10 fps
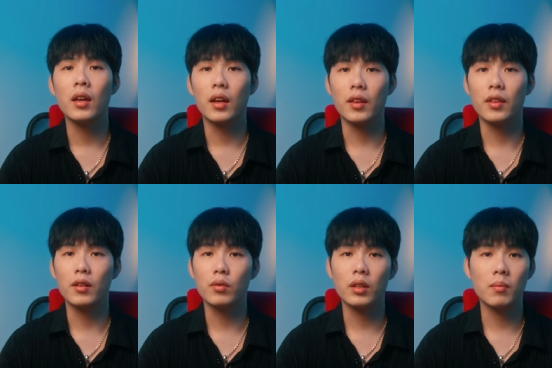And
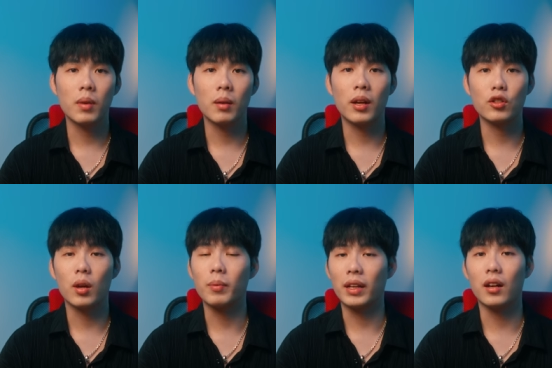they really made my
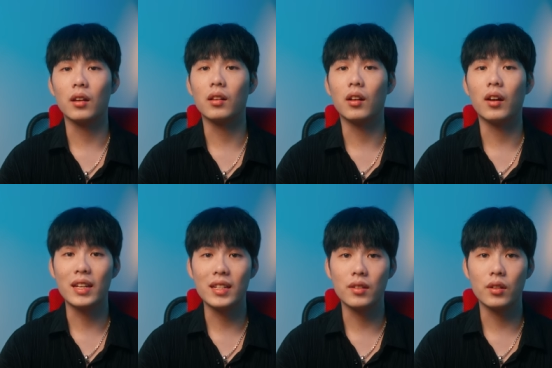job become a lot
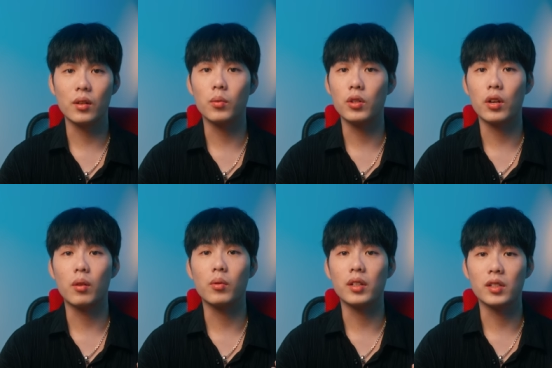easier, which I
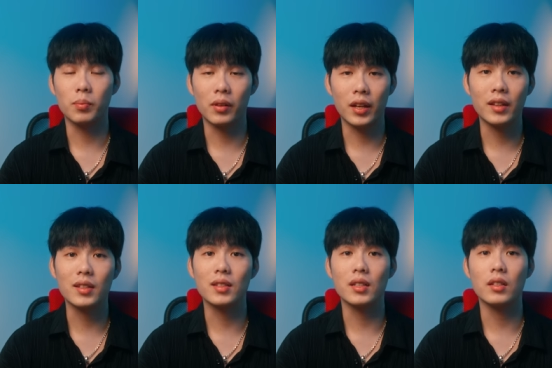will explain
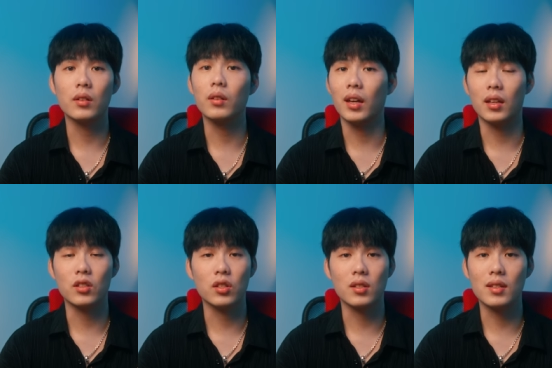the detail
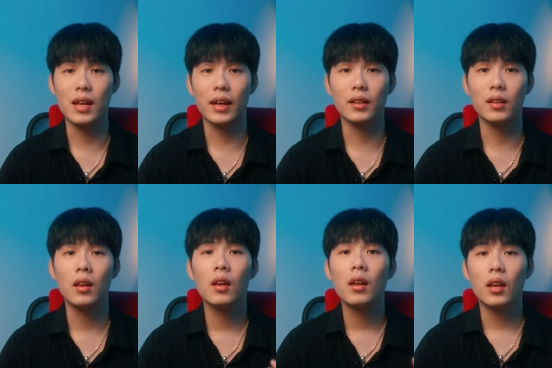in just a second.
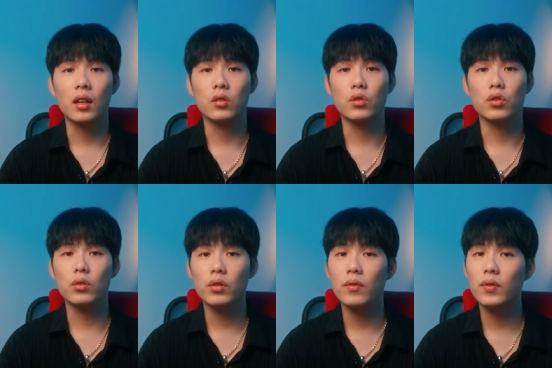And to
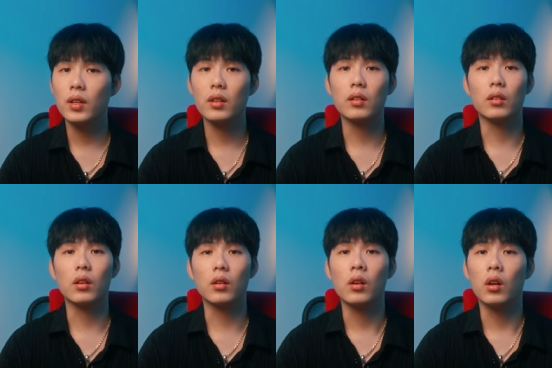shoot your video
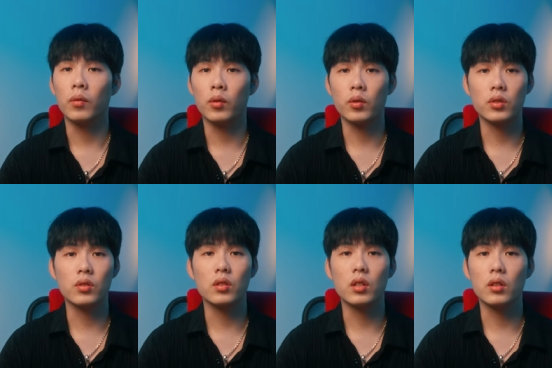alone, of course
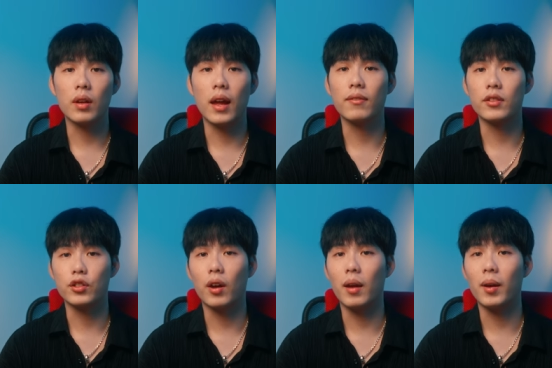you need to have a
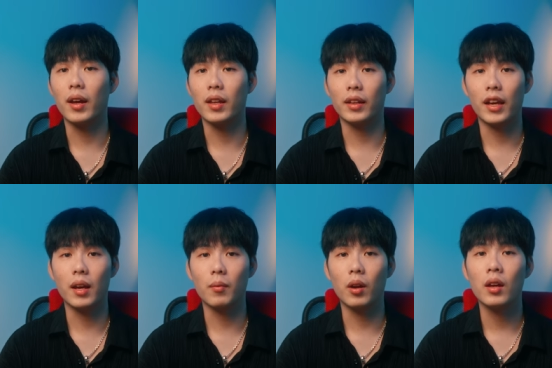tripod and a
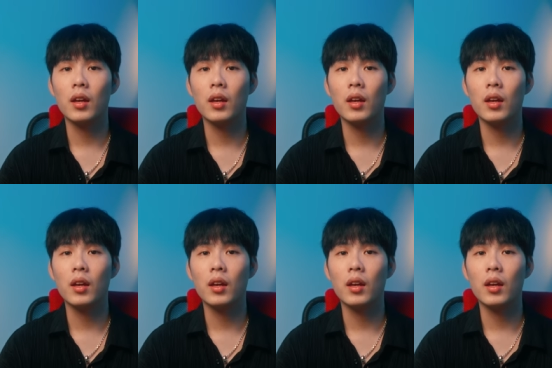camera.